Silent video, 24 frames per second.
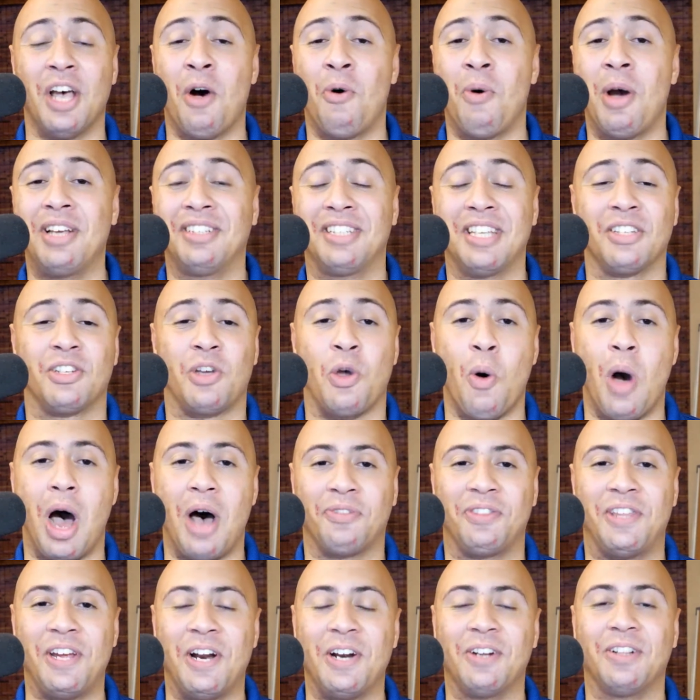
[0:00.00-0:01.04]
always, let's go
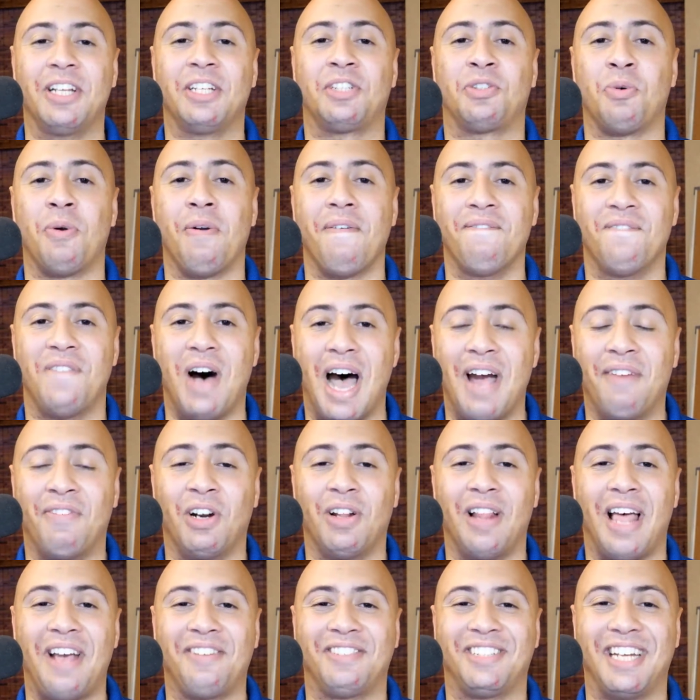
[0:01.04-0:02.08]
out there. Let's revive our
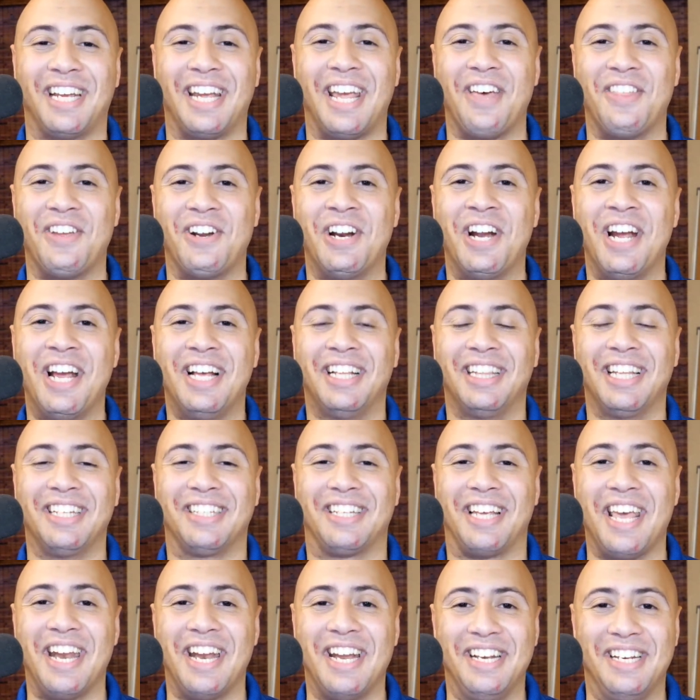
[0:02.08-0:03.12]
lives together. Let's
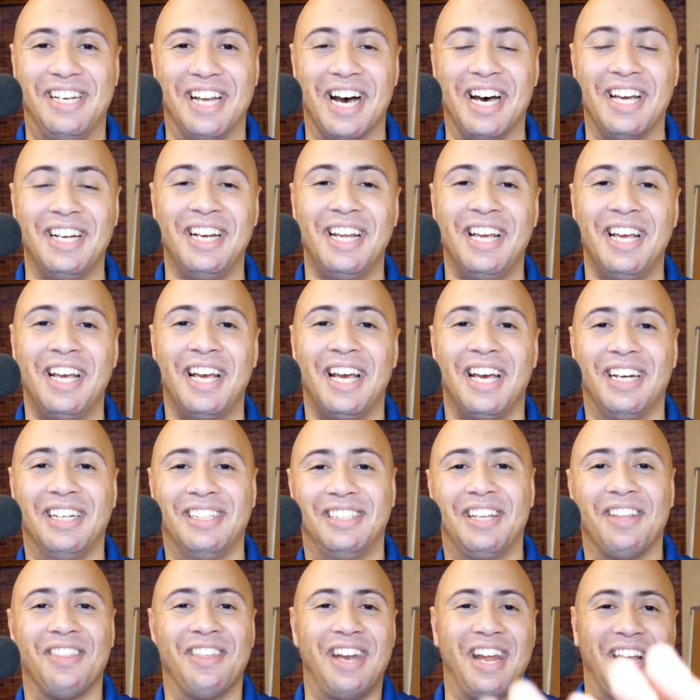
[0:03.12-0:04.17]
get it done. And
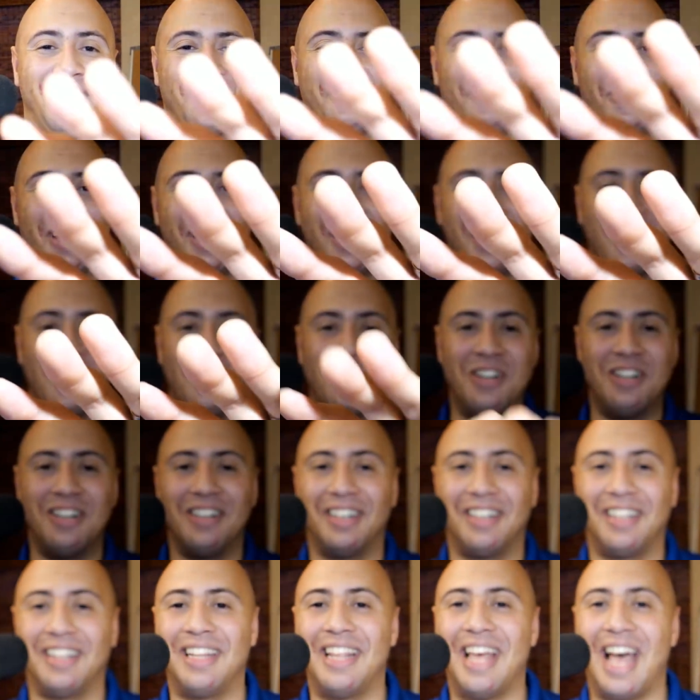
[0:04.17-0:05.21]
until the next video,
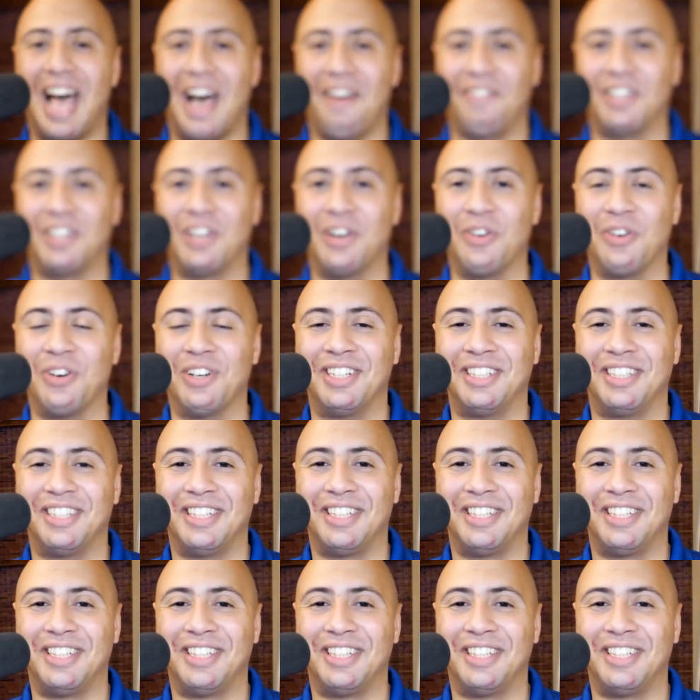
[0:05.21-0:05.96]
have a good one.